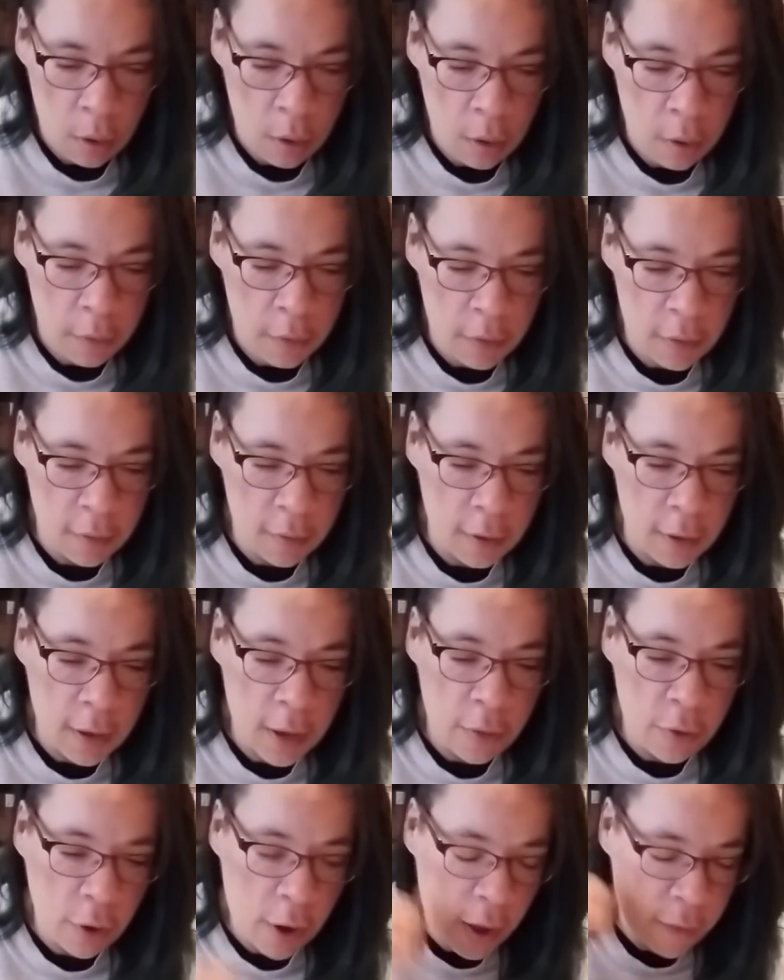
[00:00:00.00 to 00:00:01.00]
This is
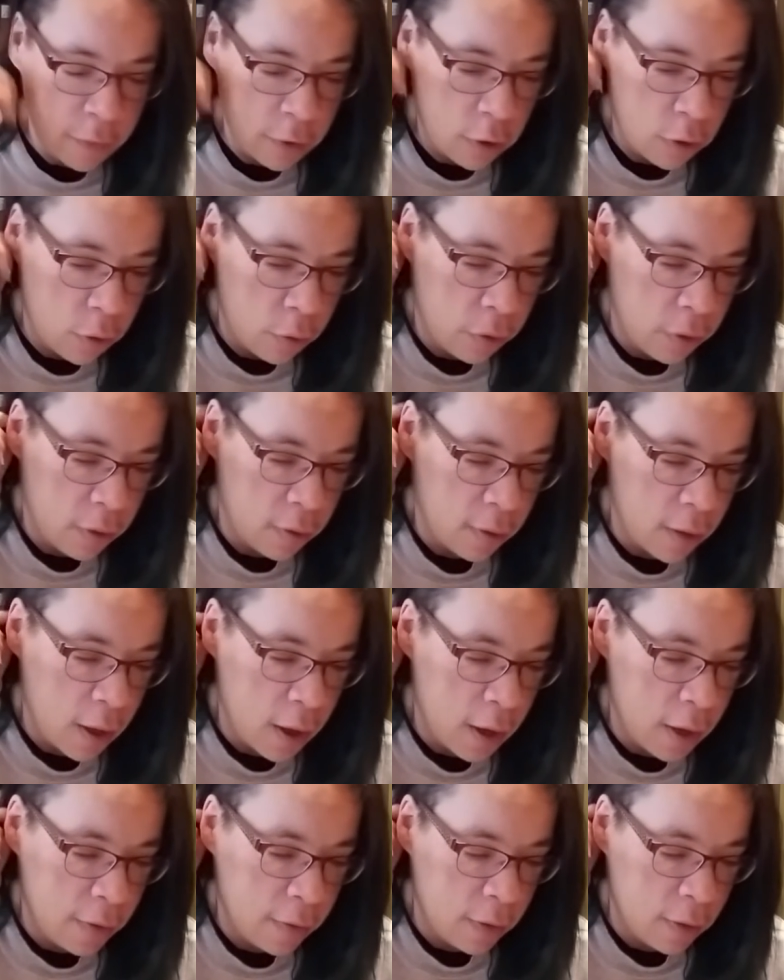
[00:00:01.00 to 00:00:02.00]
another Heaven and Earth
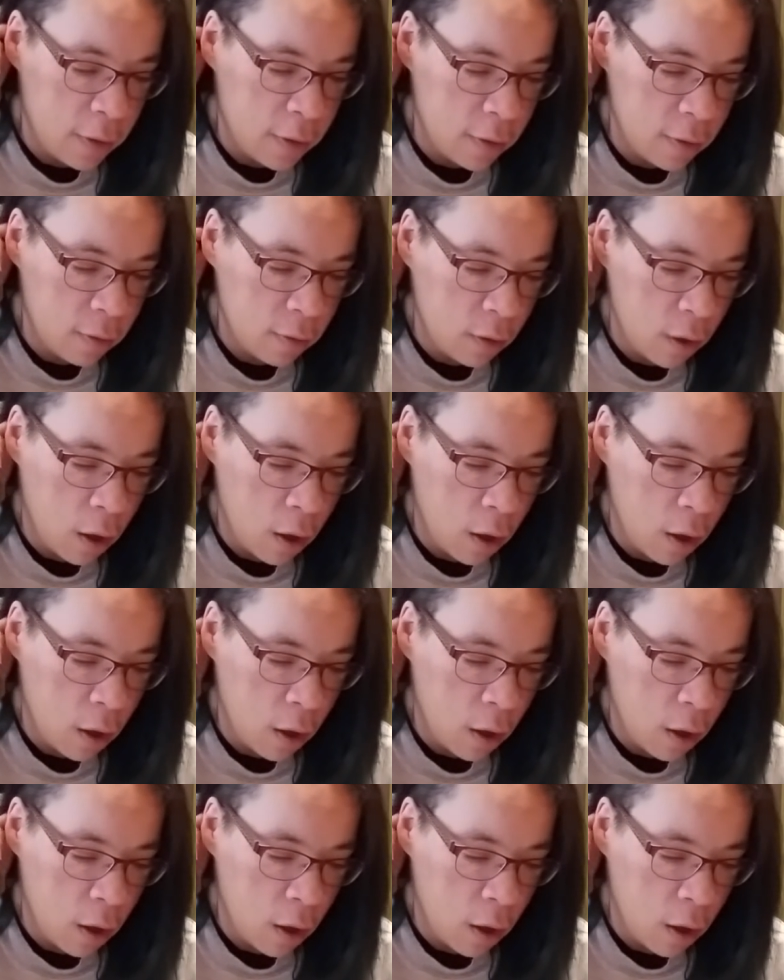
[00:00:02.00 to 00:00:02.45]
design. This is